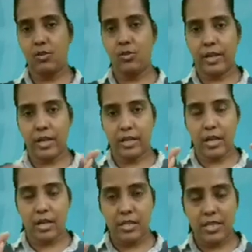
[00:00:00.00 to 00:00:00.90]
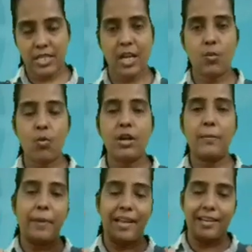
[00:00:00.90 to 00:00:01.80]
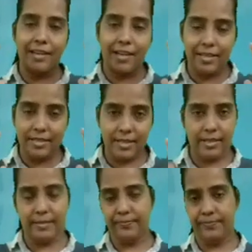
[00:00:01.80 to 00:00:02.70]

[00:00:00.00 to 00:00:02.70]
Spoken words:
You can tell what parallel lines are.